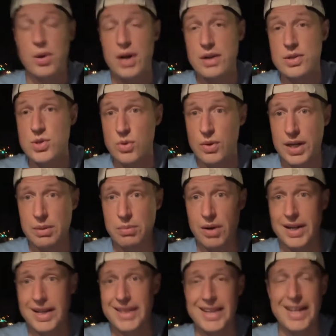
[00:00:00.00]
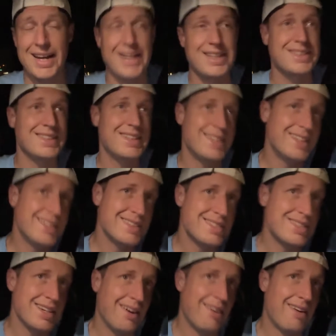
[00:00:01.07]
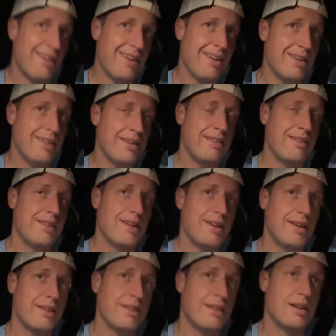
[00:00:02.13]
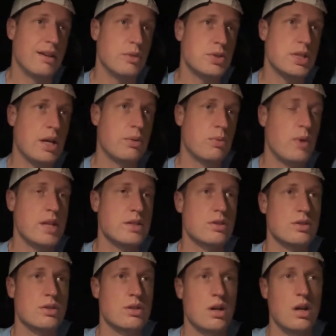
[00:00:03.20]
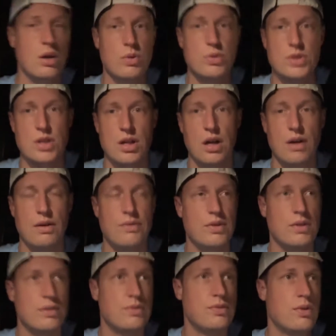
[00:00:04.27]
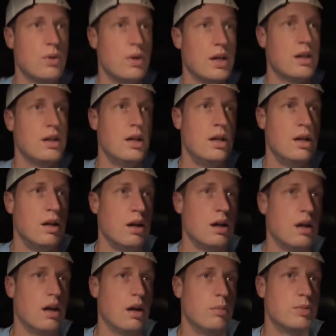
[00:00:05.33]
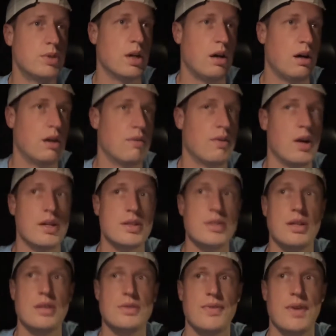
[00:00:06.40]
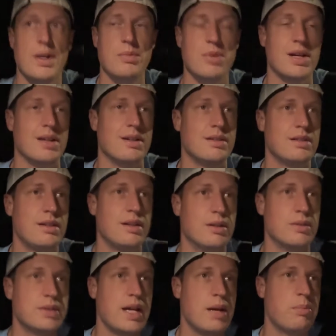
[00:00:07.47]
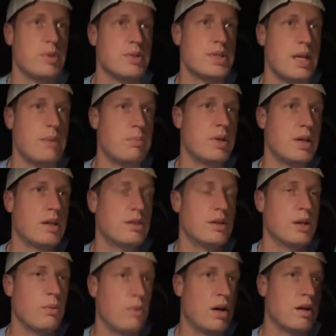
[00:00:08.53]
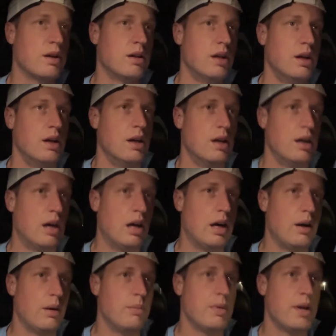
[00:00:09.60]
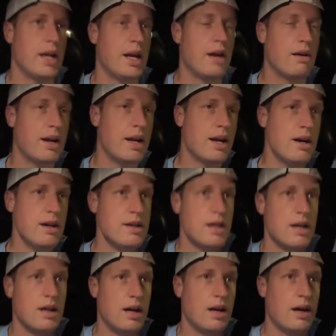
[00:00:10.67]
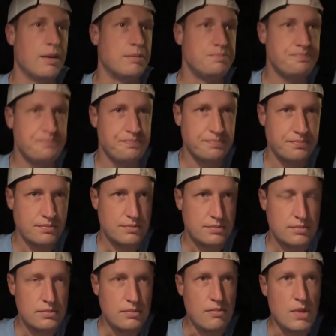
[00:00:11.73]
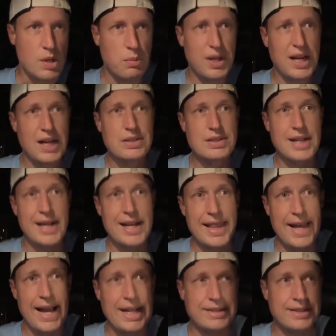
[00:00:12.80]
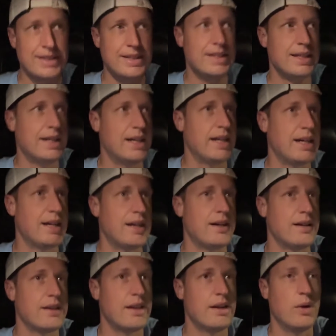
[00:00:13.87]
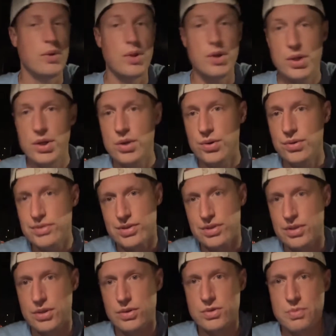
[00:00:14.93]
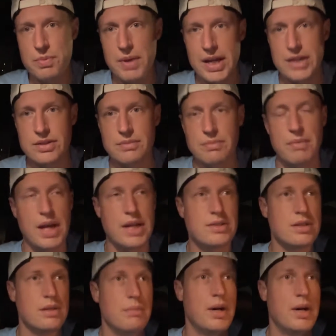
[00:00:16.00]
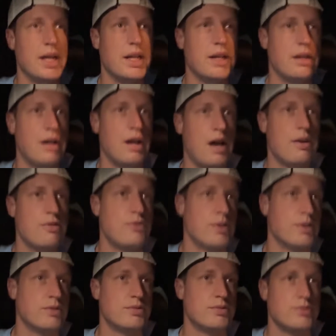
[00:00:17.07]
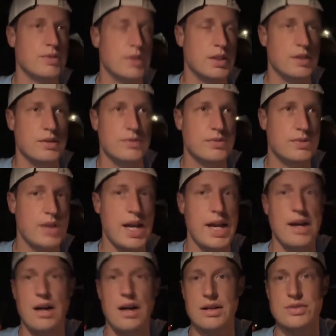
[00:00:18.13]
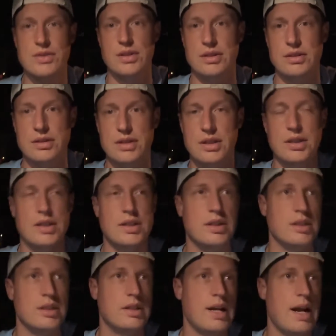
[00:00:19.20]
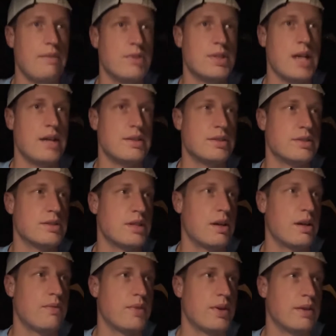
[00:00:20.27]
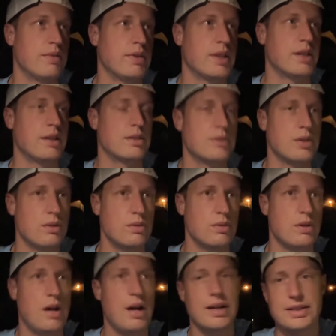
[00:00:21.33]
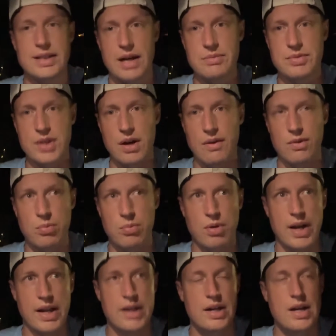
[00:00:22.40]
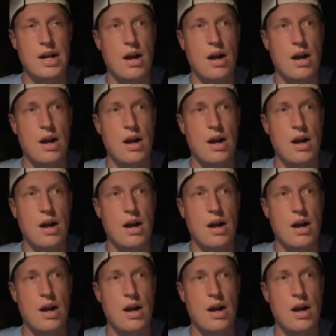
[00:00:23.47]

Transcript: Prayers to anybody that is on the you know southwest coast of Florida. Um, to all of our SLS family and you know Tampa, St. Pete, Clearwater um, area. Um, but outside of that, uh, you know the news. The news makes makes their money off of, of chaos and, and advertising stuff and everything. So a lot of times they overplay it.